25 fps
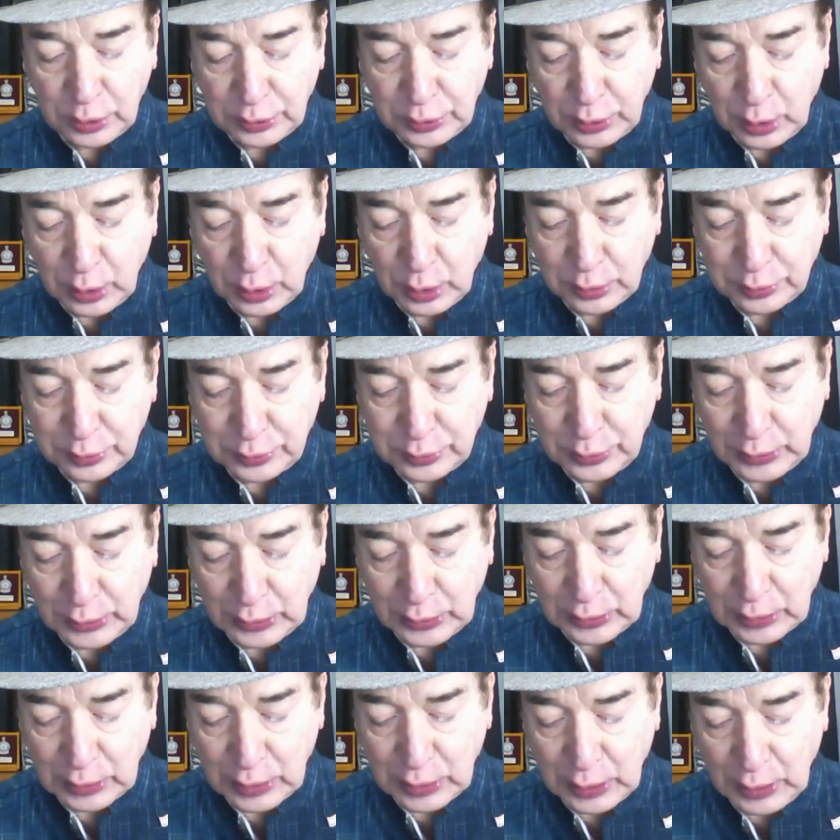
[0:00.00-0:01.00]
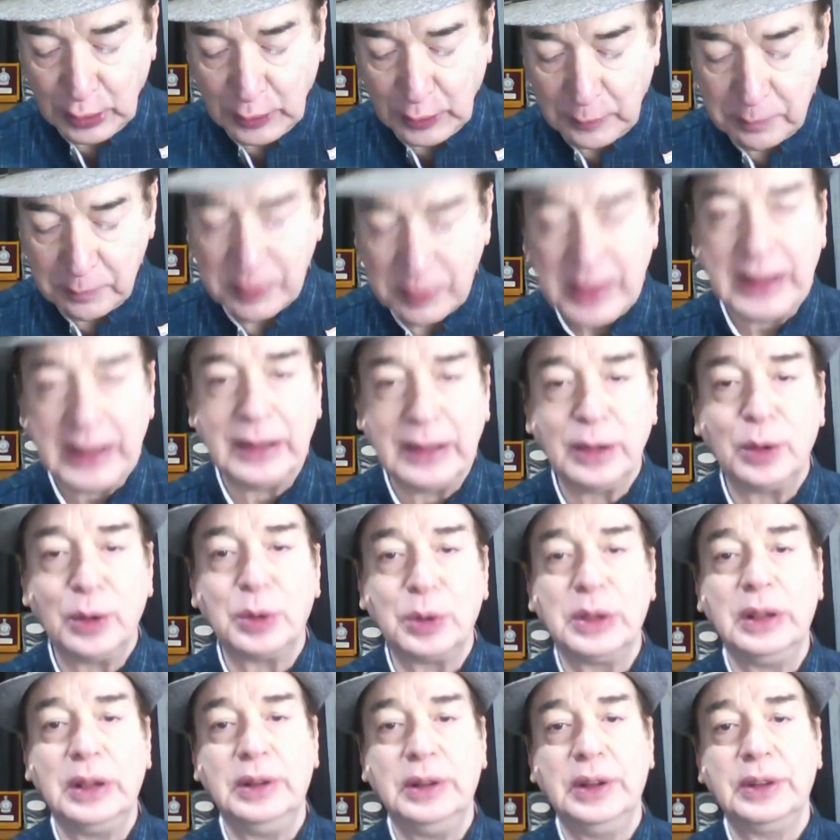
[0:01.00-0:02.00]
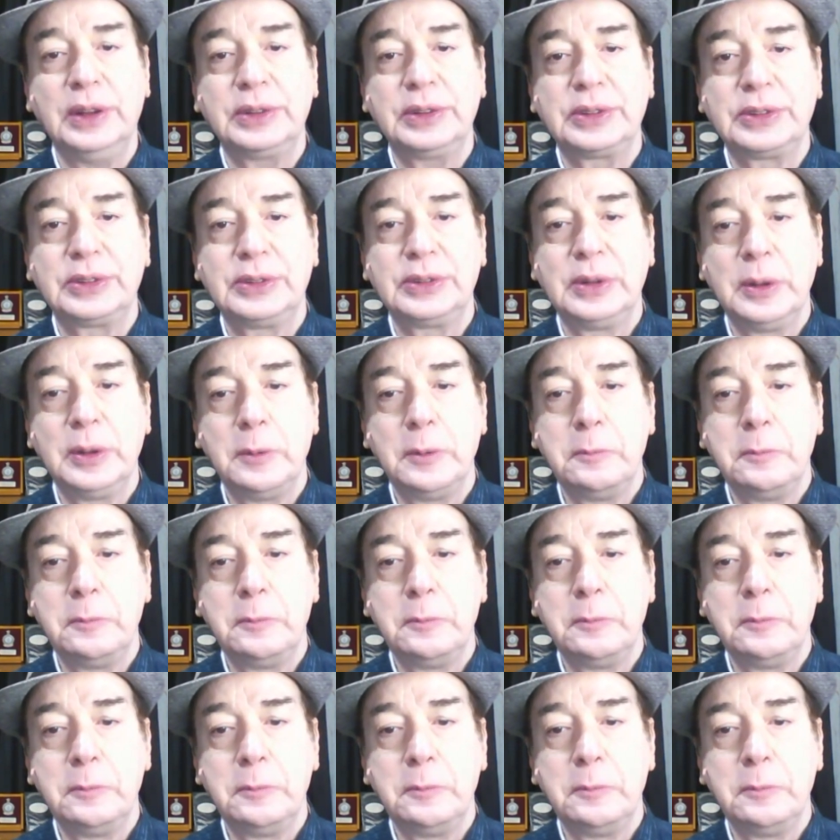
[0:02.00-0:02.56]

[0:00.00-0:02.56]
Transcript: of uh, um, loneliness?